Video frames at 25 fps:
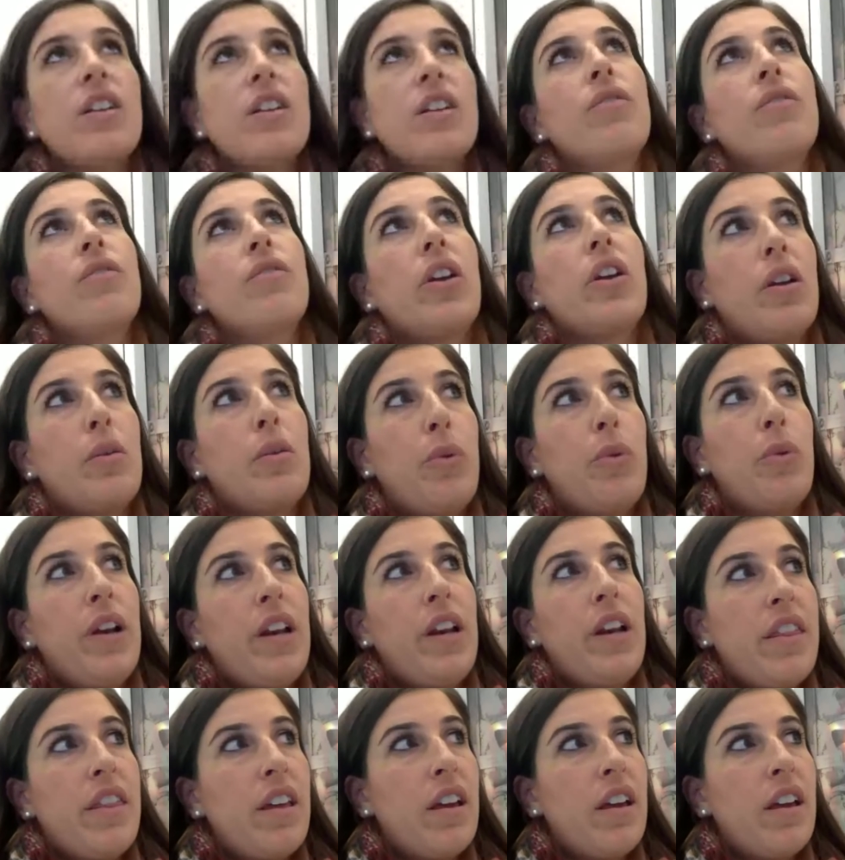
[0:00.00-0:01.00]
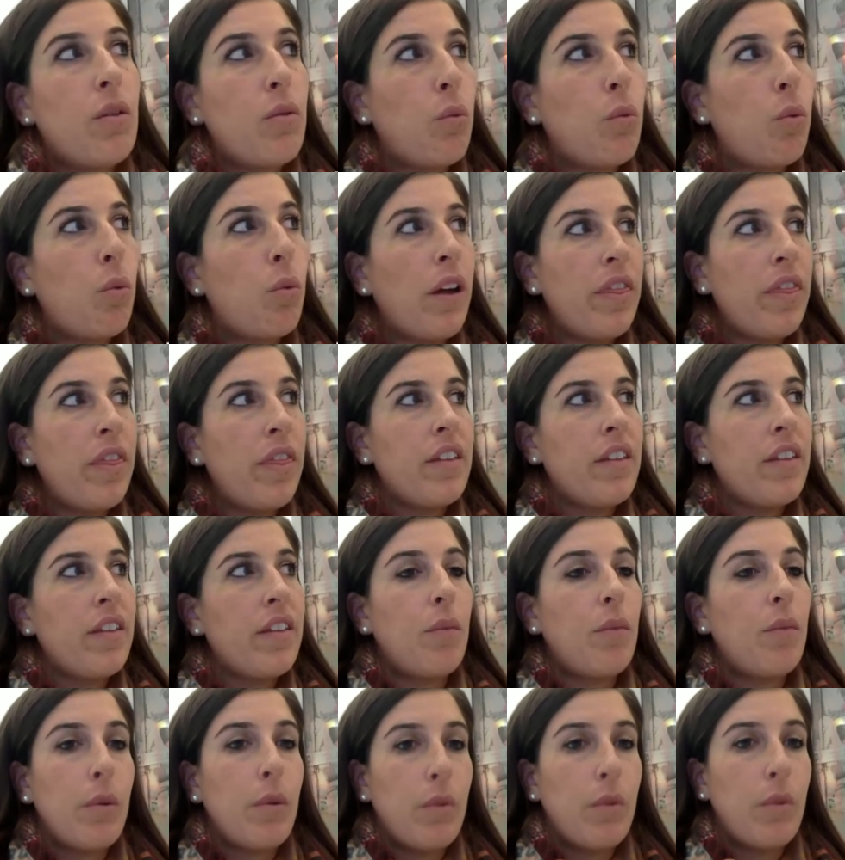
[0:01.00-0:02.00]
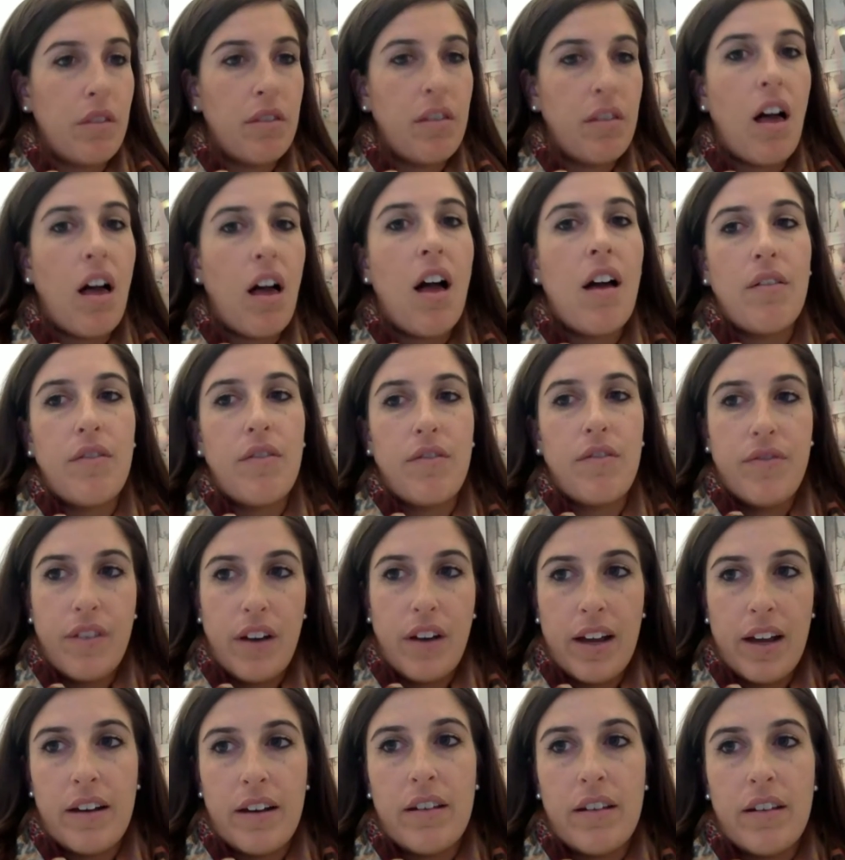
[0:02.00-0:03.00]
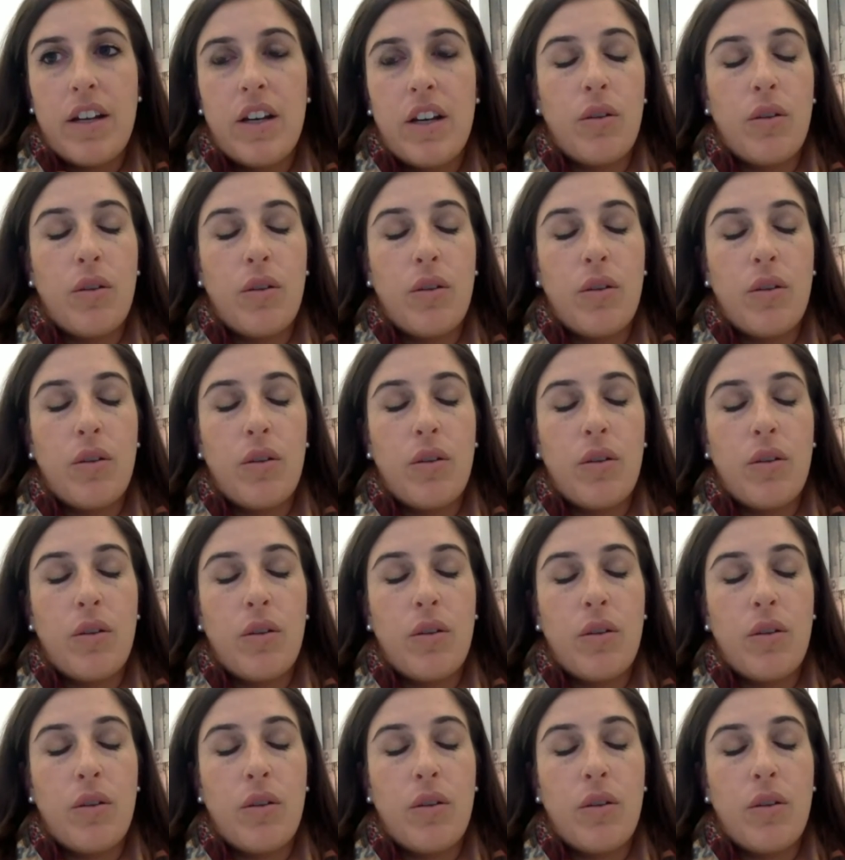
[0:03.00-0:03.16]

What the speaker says: a really good point. I think one thing that we would love, and